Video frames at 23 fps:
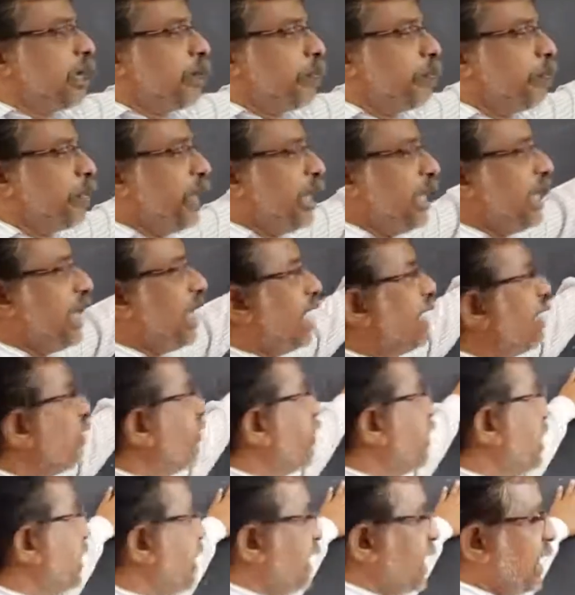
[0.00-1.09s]
mean and
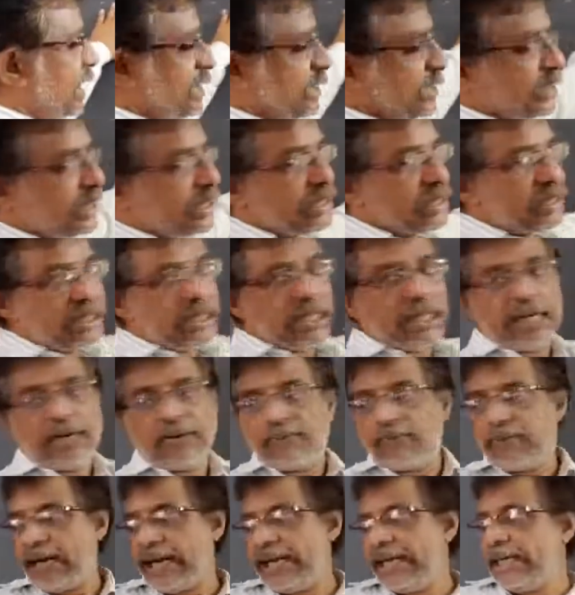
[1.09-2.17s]
variance.
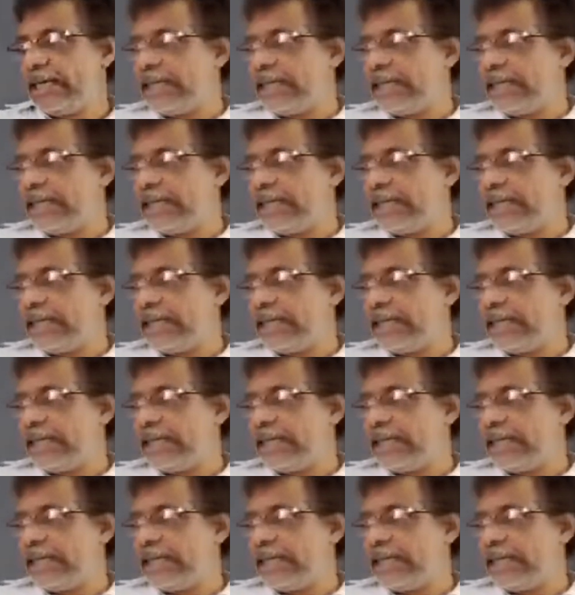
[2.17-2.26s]
Find